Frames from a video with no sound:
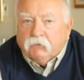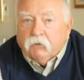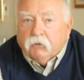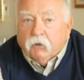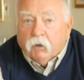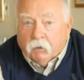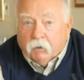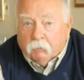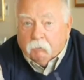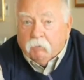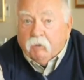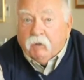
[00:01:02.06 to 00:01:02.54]
that
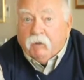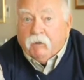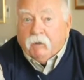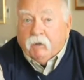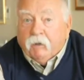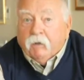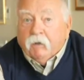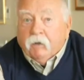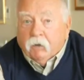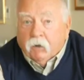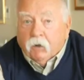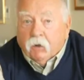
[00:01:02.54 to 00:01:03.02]
you ought
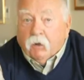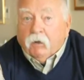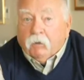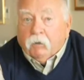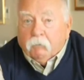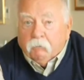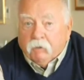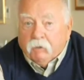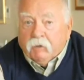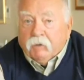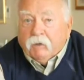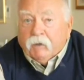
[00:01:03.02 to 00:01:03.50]

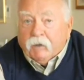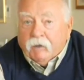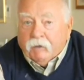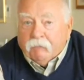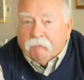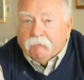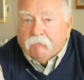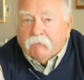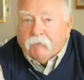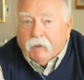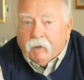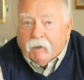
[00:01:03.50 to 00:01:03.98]
to be
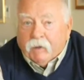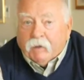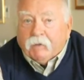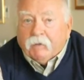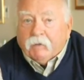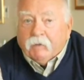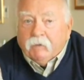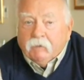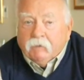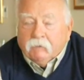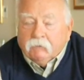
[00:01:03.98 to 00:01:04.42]
laughing at.